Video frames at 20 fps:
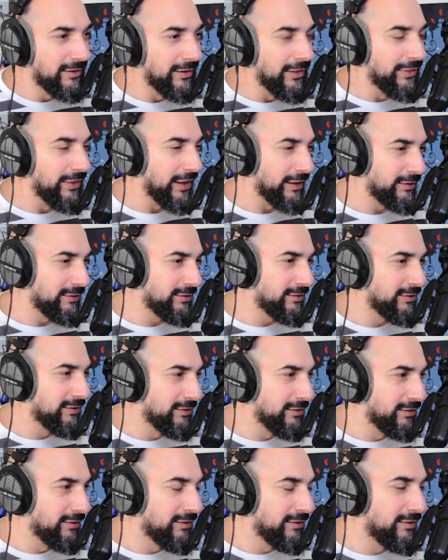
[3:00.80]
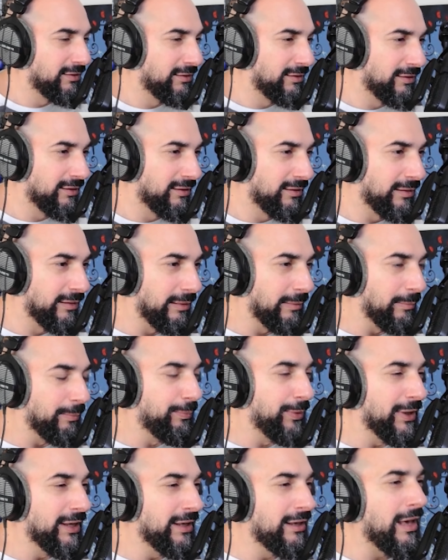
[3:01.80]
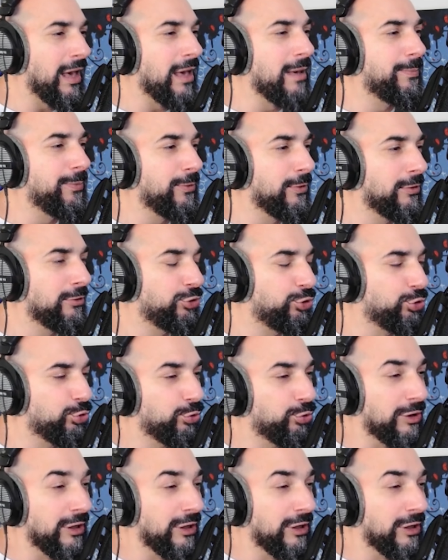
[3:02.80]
that being able to